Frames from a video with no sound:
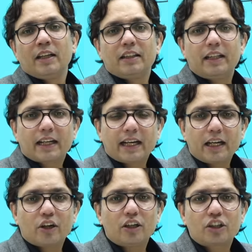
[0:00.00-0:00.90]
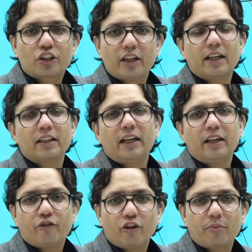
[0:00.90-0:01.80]
they cannot share the
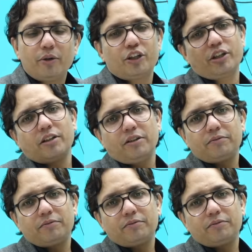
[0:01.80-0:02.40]
information